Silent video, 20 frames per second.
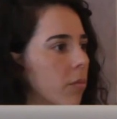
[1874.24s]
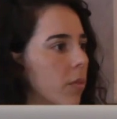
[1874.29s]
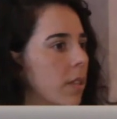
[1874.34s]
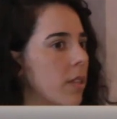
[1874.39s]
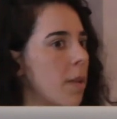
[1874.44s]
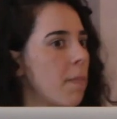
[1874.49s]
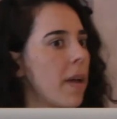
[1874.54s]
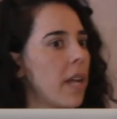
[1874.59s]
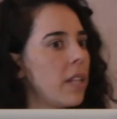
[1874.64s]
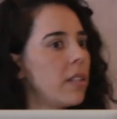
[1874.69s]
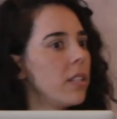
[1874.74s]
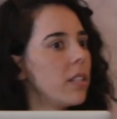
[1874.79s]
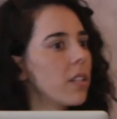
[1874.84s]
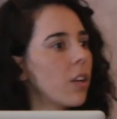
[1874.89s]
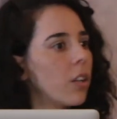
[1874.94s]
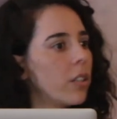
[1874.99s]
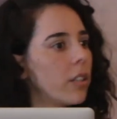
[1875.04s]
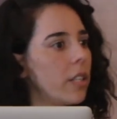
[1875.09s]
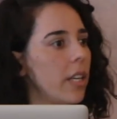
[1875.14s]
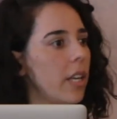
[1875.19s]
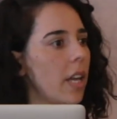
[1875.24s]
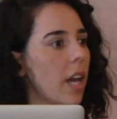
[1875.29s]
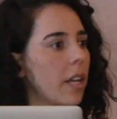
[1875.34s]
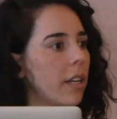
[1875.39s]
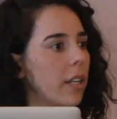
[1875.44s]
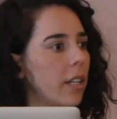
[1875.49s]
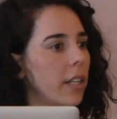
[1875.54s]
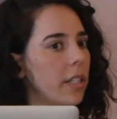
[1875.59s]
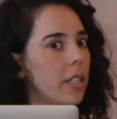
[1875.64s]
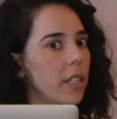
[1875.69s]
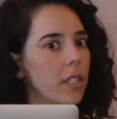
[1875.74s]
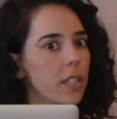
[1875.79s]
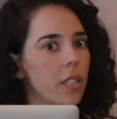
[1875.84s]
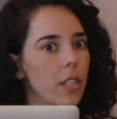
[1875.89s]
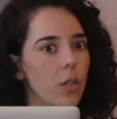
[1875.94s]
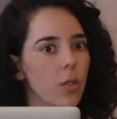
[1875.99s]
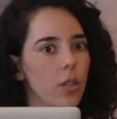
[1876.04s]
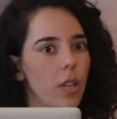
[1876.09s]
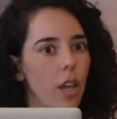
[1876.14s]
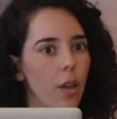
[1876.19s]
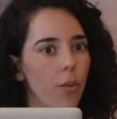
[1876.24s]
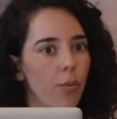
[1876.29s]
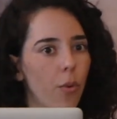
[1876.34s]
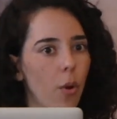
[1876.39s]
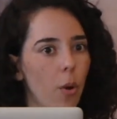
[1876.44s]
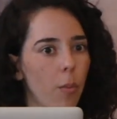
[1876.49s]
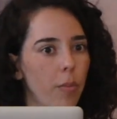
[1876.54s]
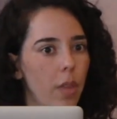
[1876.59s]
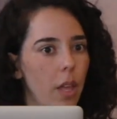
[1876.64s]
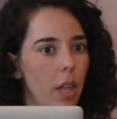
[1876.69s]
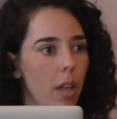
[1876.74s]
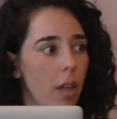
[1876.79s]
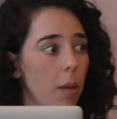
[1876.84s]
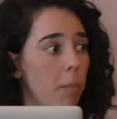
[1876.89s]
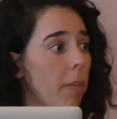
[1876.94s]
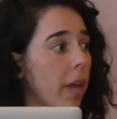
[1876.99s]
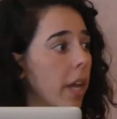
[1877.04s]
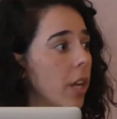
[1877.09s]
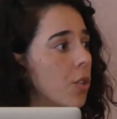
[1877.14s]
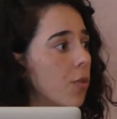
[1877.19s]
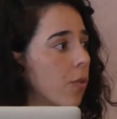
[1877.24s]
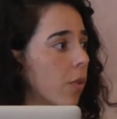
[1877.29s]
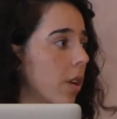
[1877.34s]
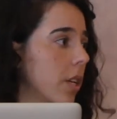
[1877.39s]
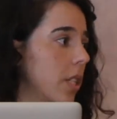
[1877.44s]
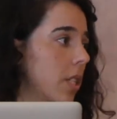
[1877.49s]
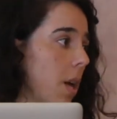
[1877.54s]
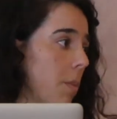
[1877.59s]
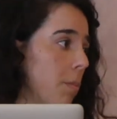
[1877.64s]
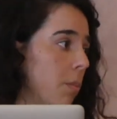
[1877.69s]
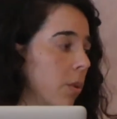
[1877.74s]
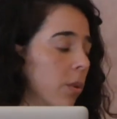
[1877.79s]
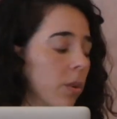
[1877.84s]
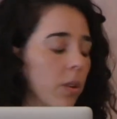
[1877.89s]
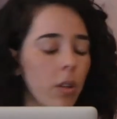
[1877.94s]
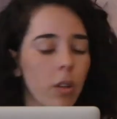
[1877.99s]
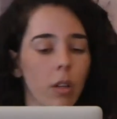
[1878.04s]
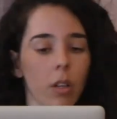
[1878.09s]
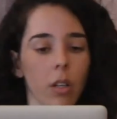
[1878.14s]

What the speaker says: Depending on the analytics that you take from the page, for example.